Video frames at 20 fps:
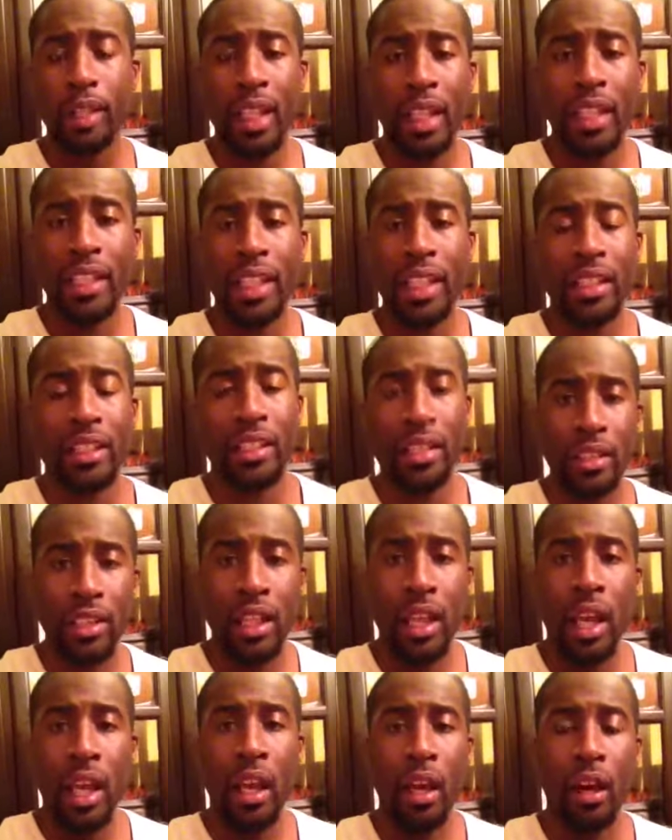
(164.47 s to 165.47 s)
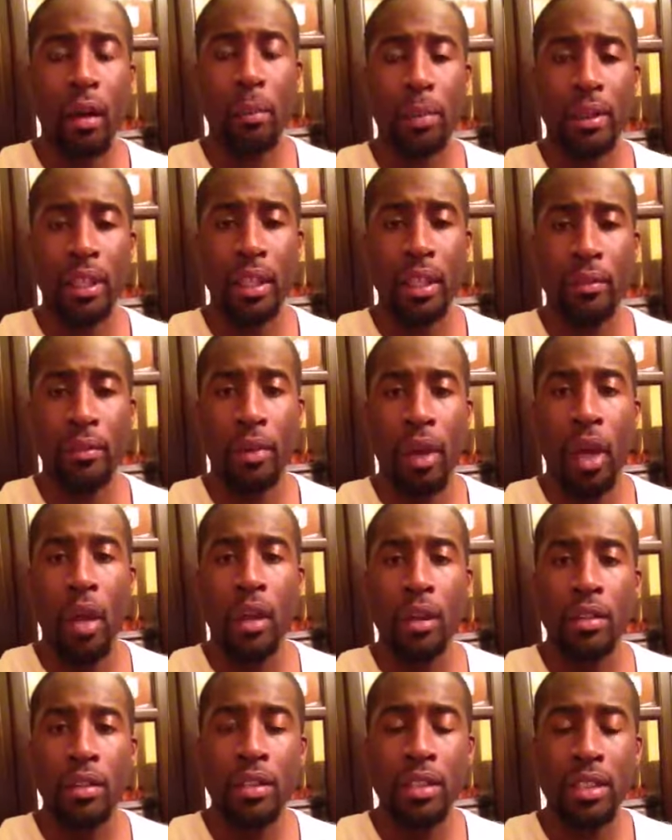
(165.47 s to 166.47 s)
And they just help give
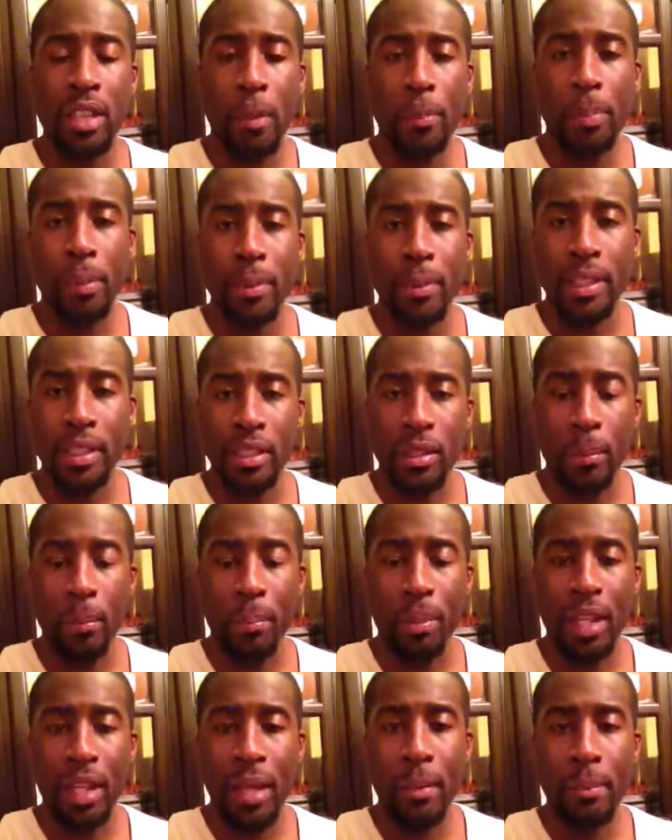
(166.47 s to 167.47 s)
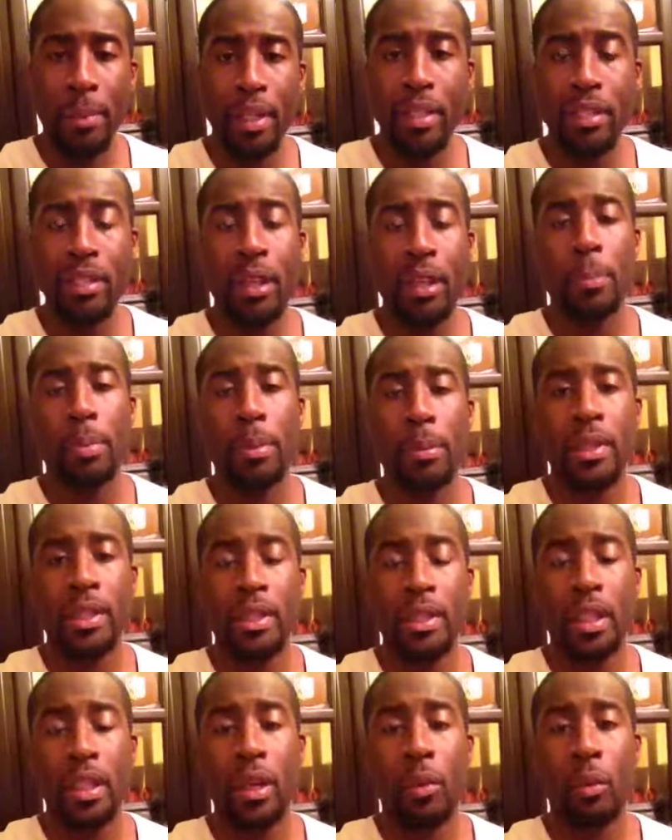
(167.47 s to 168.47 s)
supplements, plant-based
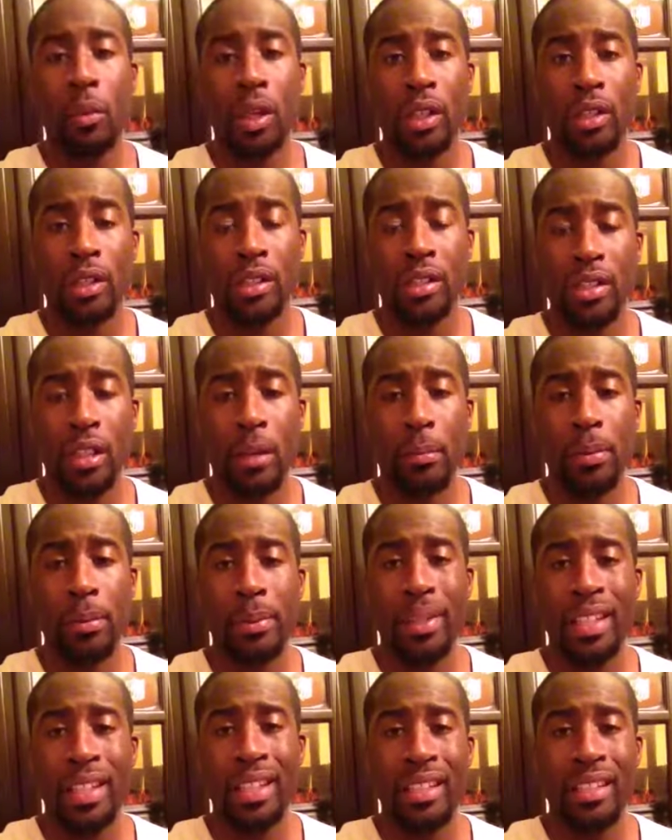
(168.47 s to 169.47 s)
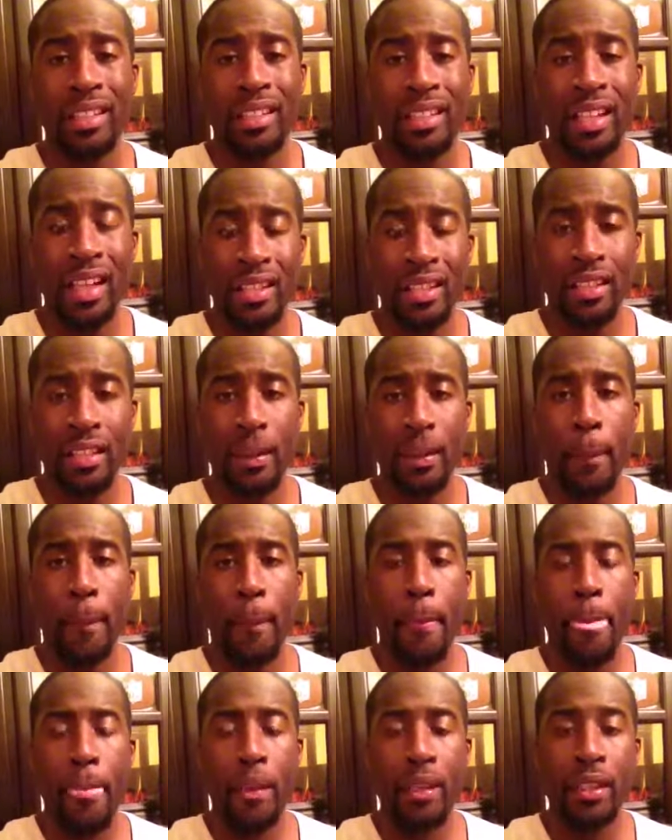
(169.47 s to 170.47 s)
supplements. And what is a supplement? It doesn't
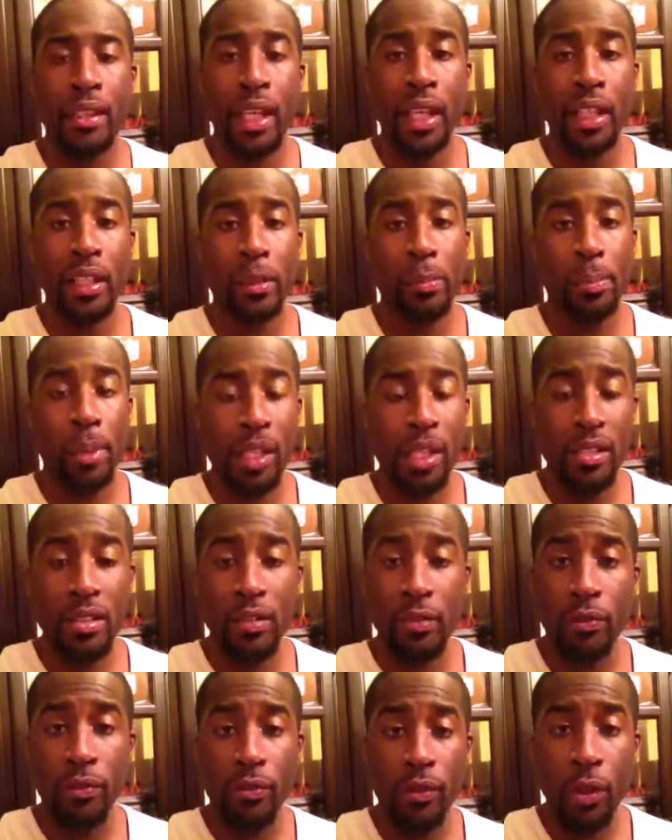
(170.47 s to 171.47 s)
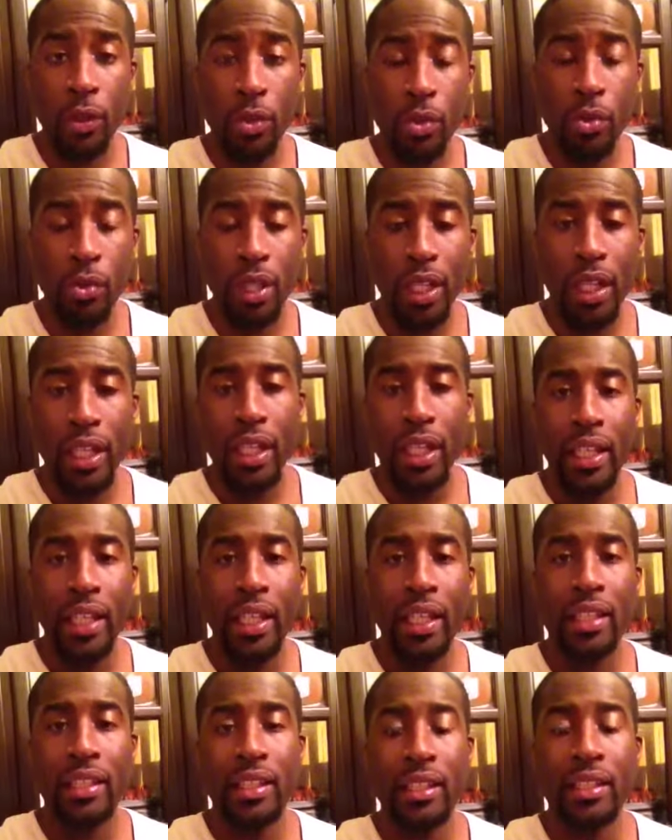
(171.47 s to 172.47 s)
take the place of food.
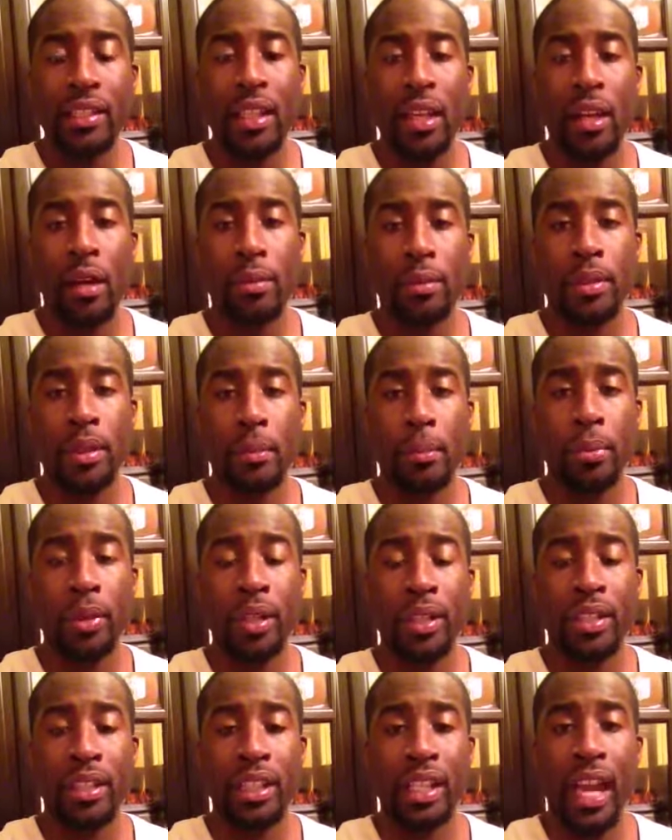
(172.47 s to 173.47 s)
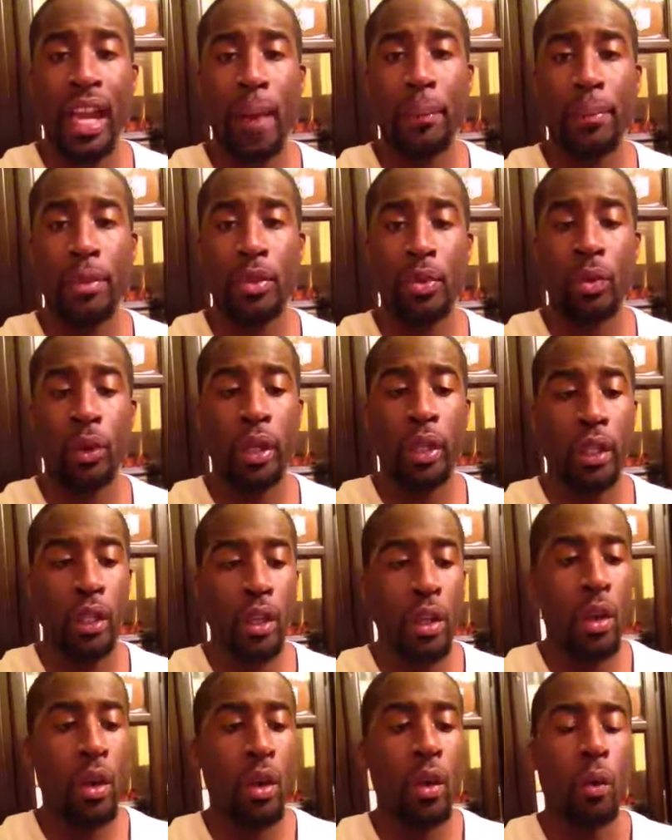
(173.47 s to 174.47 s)
It just helps to bridge the gap between
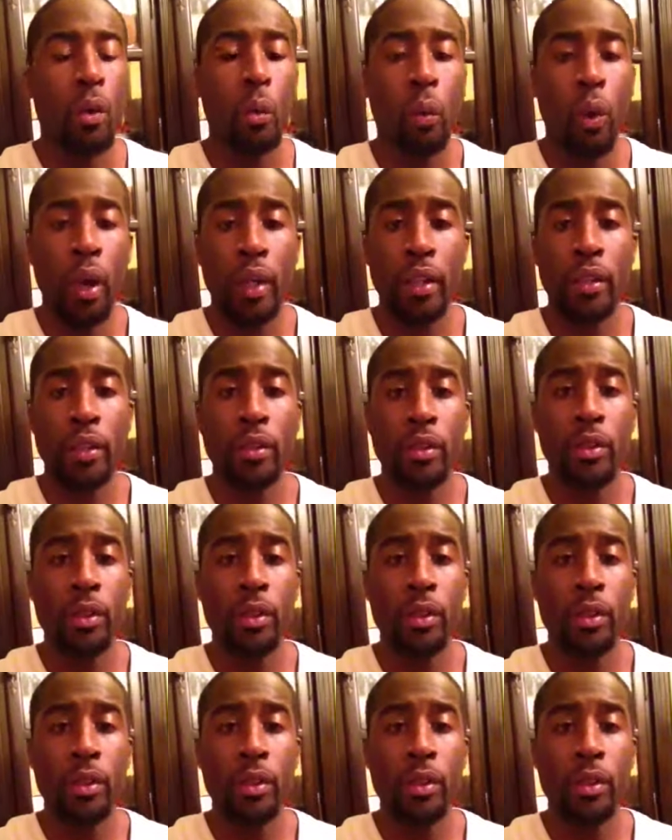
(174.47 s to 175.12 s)
what you